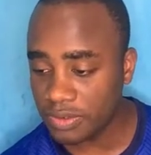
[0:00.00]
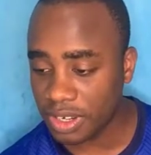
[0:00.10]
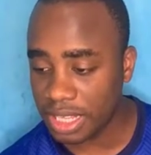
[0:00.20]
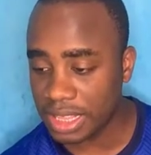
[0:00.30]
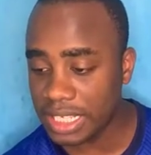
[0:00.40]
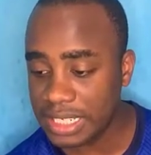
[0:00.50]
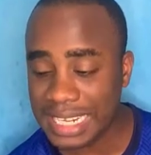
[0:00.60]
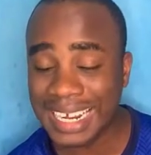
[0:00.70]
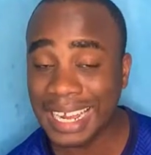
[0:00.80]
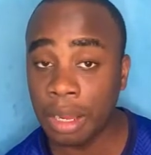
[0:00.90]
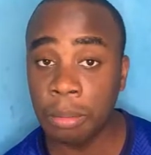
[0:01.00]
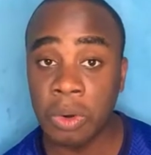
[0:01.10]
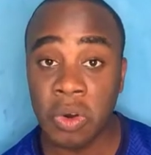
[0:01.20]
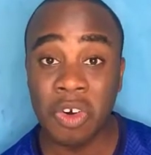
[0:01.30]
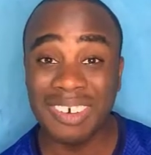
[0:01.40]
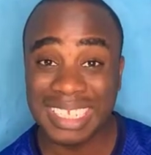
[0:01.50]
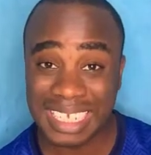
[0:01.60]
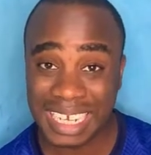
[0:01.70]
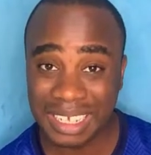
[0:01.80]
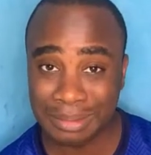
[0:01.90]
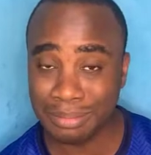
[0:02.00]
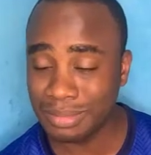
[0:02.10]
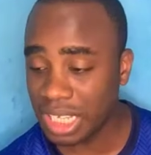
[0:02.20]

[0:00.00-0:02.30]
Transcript: for things that happen over time.